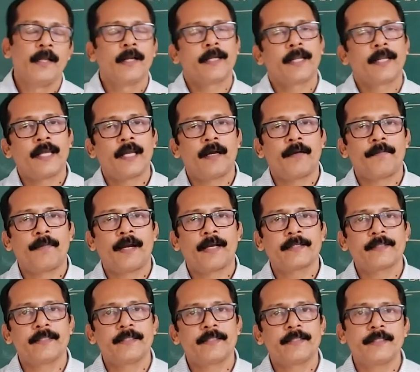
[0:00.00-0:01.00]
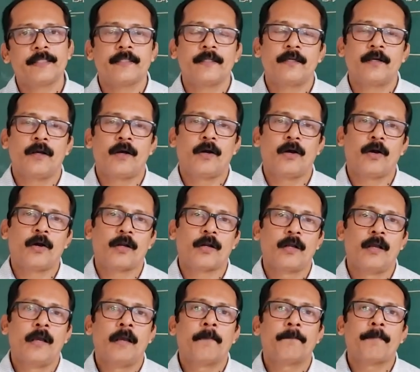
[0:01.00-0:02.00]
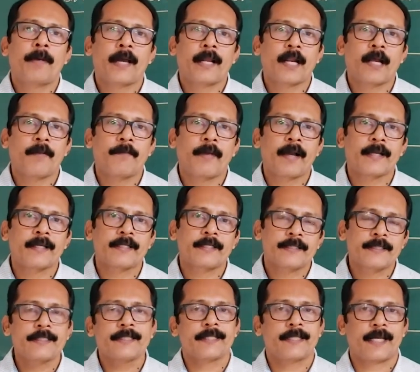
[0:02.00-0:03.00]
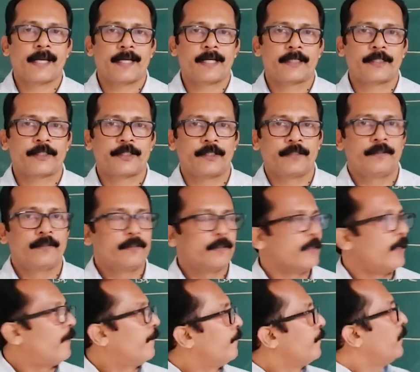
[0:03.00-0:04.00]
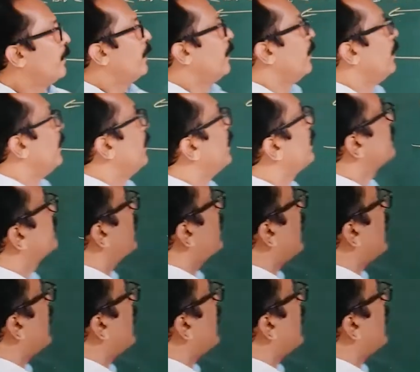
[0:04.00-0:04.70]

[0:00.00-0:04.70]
diamagnetic or paramagnetic character. Now, so